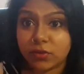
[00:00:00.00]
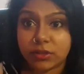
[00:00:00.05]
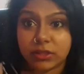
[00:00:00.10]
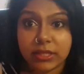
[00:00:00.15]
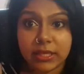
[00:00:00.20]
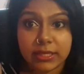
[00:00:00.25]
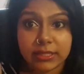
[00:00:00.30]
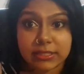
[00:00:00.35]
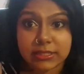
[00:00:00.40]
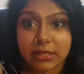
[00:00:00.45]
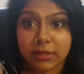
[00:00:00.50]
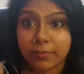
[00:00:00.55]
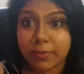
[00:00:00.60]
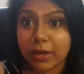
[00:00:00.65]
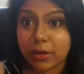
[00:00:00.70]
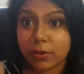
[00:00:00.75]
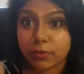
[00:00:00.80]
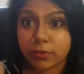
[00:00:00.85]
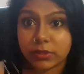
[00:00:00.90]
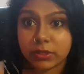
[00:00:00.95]
good things
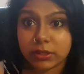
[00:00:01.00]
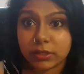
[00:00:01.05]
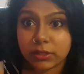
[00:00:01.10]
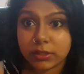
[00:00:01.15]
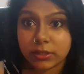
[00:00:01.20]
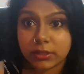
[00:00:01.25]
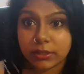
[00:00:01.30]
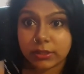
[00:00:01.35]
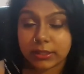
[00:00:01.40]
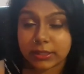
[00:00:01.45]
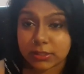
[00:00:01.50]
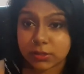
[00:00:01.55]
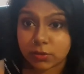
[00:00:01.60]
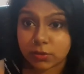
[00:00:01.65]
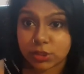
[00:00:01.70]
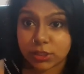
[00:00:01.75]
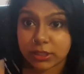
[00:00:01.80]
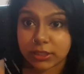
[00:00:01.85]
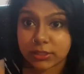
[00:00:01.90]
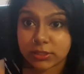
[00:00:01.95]
about this
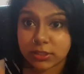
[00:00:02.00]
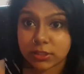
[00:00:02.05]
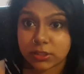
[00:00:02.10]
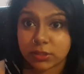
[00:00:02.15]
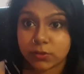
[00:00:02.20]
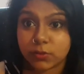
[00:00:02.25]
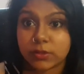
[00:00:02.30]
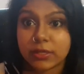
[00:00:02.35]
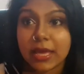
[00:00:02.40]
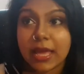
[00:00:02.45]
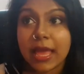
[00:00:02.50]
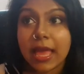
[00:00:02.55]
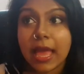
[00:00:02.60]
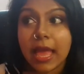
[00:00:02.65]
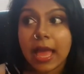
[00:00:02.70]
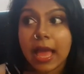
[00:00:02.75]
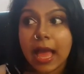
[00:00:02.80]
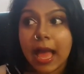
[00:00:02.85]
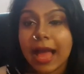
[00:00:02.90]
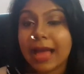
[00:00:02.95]
coaching institute.
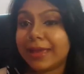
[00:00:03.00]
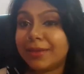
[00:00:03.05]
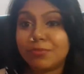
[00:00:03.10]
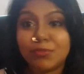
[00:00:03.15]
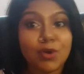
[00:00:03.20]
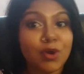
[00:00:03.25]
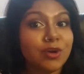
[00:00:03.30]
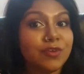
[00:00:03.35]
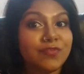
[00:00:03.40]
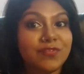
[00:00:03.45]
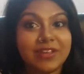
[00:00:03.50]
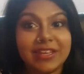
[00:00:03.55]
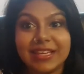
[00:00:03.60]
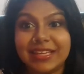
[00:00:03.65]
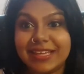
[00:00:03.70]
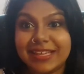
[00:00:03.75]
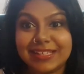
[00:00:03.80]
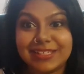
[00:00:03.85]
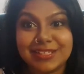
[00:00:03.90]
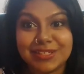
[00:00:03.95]
I am not
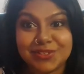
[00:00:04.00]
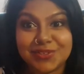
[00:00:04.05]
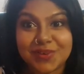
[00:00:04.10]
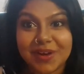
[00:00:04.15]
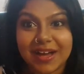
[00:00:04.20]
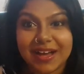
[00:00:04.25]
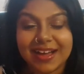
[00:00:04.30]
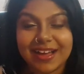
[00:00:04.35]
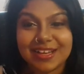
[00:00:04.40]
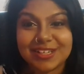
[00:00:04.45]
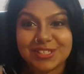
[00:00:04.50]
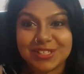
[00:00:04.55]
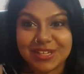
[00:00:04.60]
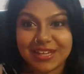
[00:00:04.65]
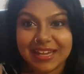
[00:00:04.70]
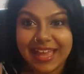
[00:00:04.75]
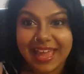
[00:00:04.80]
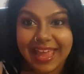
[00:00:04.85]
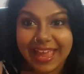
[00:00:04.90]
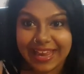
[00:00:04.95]
affiliated to Akash
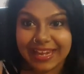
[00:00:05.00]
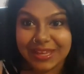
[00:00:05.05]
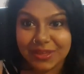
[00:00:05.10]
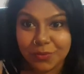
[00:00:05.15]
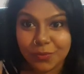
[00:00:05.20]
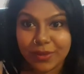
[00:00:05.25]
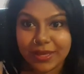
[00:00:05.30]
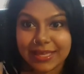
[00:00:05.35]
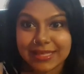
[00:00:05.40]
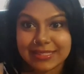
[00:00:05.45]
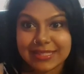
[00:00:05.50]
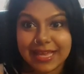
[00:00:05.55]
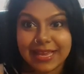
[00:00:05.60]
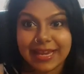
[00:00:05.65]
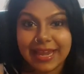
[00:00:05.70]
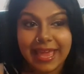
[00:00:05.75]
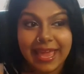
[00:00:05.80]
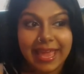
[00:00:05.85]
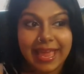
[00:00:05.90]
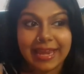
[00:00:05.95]
in any ways,
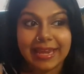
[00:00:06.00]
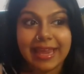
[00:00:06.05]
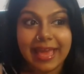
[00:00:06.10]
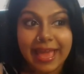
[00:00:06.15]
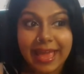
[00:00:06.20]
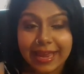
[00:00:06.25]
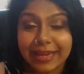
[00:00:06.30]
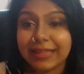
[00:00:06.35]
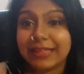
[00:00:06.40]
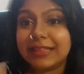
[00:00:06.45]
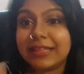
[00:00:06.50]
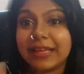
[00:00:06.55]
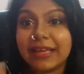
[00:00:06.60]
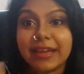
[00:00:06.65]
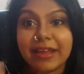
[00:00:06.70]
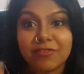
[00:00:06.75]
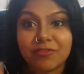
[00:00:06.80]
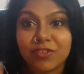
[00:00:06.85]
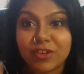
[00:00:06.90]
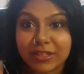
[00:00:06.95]
and anything
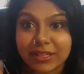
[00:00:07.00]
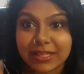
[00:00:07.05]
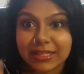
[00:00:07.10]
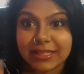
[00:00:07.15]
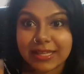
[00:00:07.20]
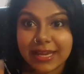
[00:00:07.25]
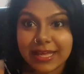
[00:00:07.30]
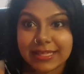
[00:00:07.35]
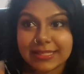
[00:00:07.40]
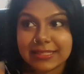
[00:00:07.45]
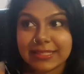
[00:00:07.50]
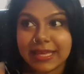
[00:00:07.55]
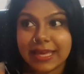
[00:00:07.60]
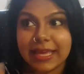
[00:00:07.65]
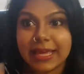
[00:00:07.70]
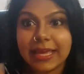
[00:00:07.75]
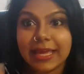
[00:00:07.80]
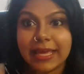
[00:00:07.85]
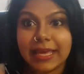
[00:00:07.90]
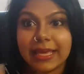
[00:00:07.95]
and everything that I
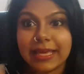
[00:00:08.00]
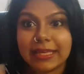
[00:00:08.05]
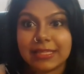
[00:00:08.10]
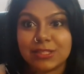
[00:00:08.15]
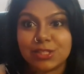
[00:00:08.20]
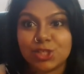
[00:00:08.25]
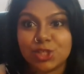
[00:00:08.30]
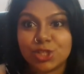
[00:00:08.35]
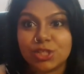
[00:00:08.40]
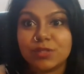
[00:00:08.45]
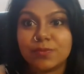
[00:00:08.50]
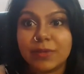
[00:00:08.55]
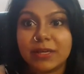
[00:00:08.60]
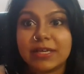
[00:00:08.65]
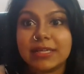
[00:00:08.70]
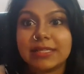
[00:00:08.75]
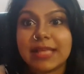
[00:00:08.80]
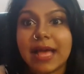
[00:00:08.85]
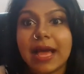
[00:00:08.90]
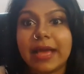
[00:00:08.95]
say is just
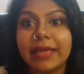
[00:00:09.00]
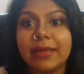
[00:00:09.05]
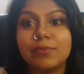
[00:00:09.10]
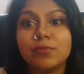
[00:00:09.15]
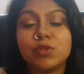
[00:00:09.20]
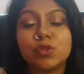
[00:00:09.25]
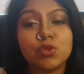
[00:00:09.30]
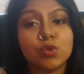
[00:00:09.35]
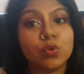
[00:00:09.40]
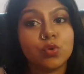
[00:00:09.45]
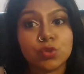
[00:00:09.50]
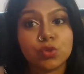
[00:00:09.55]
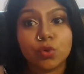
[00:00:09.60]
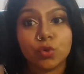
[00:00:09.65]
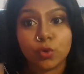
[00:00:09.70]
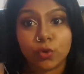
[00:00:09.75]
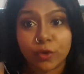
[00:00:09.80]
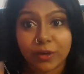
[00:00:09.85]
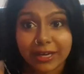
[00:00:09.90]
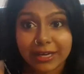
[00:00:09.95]
because I am so
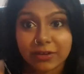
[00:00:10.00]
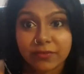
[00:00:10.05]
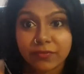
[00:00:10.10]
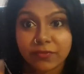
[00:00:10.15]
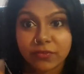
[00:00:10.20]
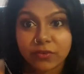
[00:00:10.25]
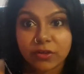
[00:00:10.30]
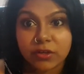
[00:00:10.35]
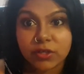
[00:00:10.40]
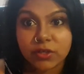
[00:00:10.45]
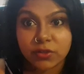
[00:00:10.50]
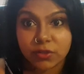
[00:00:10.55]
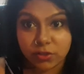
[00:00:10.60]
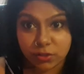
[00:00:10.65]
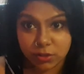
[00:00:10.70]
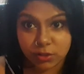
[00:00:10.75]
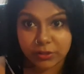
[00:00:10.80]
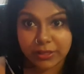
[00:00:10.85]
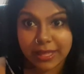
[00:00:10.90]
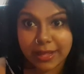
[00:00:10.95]
grateful
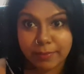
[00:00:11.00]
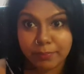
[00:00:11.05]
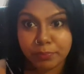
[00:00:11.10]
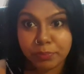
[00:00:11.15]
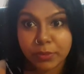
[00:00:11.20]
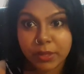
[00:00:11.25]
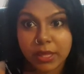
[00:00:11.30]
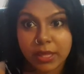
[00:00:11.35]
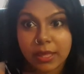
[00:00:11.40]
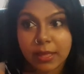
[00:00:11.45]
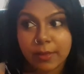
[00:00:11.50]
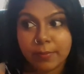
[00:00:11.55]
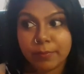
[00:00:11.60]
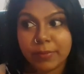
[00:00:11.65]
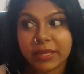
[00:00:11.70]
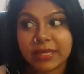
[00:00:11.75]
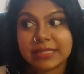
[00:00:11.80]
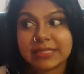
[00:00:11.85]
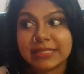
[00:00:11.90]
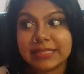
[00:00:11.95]
to them,
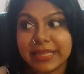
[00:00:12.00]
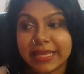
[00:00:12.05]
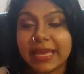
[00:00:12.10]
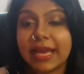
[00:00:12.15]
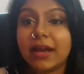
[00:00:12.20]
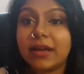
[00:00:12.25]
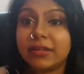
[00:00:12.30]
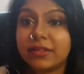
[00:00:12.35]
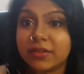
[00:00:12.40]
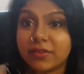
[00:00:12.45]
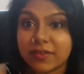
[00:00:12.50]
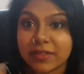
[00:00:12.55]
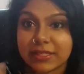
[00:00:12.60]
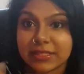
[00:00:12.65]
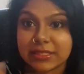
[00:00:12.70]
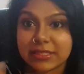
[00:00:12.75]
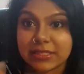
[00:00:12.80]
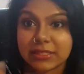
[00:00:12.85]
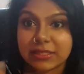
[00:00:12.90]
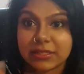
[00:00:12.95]
because they are the
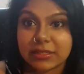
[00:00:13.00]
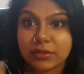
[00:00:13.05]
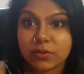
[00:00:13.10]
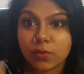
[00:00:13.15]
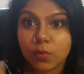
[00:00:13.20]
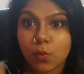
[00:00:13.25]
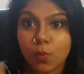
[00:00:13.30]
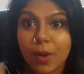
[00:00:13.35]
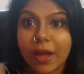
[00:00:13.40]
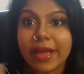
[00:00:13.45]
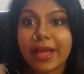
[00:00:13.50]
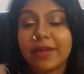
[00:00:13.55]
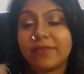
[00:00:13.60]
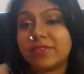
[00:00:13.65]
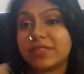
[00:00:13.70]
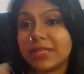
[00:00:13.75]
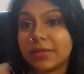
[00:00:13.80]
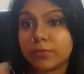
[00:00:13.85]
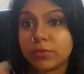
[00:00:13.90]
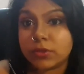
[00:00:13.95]
reason why I
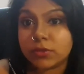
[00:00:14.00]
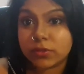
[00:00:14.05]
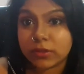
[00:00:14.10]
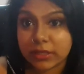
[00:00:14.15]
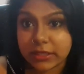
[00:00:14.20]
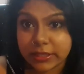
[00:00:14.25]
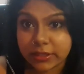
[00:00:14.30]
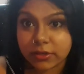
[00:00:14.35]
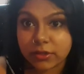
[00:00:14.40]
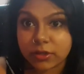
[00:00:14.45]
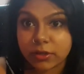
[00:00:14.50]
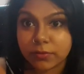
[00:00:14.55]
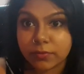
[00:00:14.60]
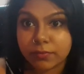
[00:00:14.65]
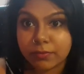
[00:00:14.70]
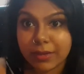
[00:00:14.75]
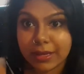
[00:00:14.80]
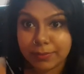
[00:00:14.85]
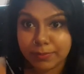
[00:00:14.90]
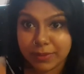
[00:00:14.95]
was able to clear
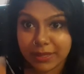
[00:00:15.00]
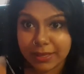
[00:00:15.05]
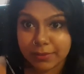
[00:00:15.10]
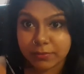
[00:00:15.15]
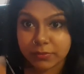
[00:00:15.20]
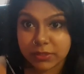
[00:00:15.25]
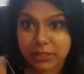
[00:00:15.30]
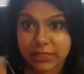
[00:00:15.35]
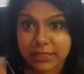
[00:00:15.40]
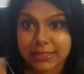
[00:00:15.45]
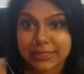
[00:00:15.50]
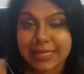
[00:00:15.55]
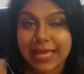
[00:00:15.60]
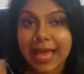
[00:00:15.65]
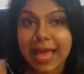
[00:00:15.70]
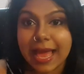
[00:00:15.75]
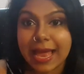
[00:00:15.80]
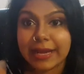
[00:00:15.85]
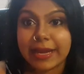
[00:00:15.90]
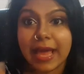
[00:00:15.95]
my PMTs
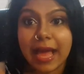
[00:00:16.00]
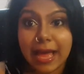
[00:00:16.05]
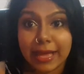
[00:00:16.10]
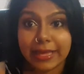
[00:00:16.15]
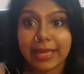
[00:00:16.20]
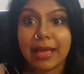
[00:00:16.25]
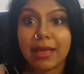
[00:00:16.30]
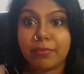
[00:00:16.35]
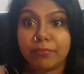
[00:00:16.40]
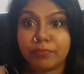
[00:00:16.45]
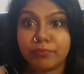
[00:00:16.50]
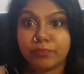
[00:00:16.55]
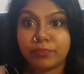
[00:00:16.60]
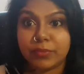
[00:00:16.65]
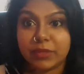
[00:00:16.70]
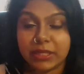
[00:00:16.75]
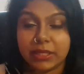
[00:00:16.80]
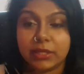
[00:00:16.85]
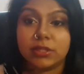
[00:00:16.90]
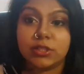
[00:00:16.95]
and I am
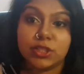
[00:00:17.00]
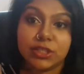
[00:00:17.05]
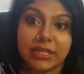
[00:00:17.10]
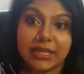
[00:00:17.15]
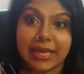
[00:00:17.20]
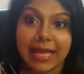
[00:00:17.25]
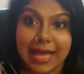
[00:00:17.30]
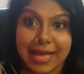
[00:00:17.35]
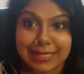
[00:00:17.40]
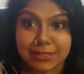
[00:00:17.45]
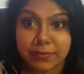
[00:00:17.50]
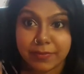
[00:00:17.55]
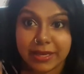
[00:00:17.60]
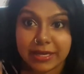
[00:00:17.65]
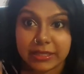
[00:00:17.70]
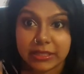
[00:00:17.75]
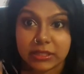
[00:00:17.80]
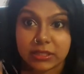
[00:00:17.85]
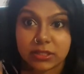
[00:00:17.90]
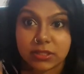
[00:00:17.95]
here today as a
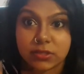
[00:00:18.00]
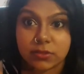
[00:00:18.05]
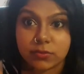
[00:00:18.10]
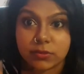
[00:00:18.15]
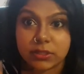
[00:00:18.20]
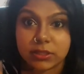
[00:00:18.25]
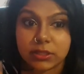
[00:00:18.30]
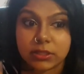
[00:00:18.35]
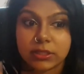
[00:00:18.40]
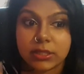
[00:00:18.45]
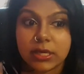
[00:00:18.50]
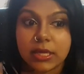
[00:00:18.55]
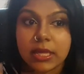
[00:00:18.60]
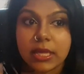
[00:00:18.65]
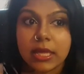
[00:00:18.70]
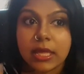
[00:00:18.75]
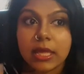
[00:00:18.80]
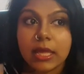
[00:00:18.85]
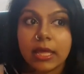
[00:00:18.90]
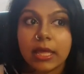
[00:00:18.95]
medical student.
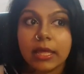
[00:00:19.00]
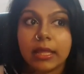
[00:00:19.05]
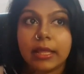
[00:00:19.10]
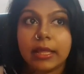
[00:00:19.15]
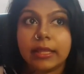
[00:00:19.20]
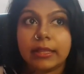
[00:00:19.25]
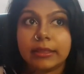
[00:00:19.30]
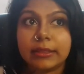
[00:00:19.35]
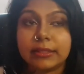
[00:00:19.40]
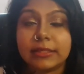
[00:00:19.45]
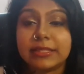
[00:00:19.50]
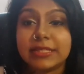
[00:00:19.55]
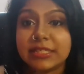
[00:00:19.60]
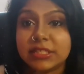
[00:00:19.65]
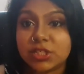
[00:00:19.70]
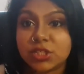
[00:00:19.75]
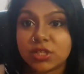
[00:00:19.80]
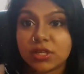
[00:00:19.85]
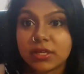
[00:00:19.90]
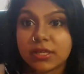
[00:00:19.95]
The
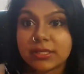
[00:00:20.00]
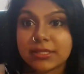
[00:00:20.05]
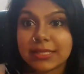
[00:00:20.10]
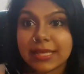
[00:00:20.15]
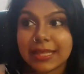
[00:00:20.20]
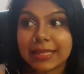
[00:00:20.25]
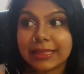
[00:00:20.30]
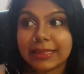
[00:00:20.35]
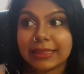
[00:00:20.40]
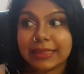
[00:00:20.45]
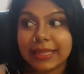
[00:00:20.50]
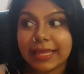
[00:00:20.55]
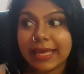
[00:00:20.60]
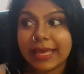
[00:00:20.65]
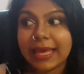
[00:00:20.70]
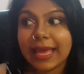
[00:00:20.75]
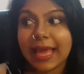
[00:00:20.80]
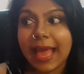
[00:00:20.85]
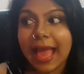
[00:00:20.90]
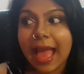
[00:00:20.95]
teachers,
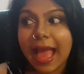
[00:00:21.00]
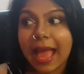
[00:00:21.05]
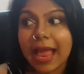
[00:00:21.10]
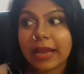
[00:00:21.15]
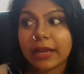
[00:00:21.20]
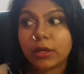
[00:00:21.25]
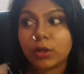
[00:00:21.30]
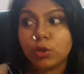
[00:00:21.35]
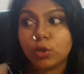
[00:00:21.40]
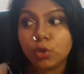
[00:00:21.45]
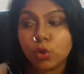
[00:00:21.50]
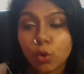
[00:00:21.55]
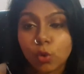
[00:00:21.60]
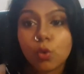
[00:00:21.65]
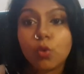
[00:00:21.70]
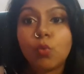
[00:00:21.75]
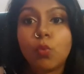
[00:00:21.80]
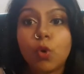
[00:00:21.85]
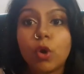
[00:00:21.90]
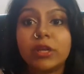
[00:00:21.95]
they know
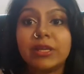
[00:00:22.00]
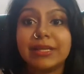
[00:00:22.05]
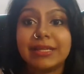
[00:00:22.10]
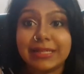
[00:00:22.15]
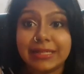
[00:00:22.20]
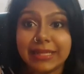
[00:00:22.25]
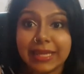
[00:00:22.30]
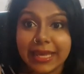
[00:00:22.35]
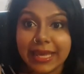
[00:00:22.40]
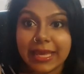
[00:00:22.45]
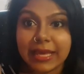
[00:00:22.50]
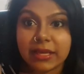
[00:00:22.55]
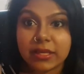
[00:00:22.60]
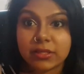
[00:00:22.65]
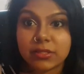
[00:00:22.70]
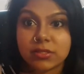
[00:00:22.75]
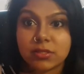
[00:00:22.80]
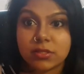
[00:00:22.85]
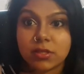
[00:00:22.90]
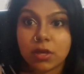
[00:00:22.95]
what it
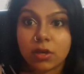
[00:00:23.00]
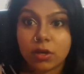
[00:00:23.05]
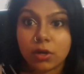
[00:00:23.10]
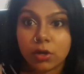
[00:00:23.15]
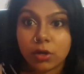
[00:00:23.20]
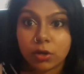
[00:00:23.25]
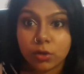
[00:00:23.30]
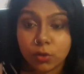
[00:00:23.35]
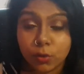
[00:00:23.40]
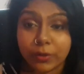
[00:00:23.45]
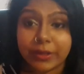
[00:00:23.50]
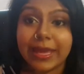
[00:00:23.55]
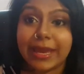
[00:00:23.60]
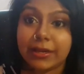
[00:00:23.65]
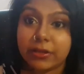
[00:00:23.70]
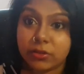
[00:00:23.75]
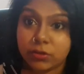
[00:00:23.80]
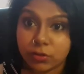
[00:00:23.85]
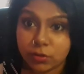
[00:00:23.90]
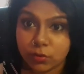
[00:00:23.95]
takes to
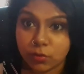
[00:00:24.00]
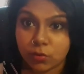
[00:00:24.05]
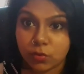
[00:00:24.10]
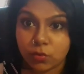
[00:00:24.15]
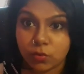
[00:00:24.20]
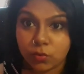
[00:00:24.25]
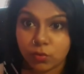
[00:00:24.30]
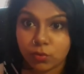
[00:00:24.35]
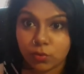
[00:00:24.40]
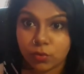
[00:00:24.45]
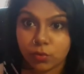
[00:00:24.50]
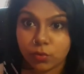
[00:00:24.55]
get through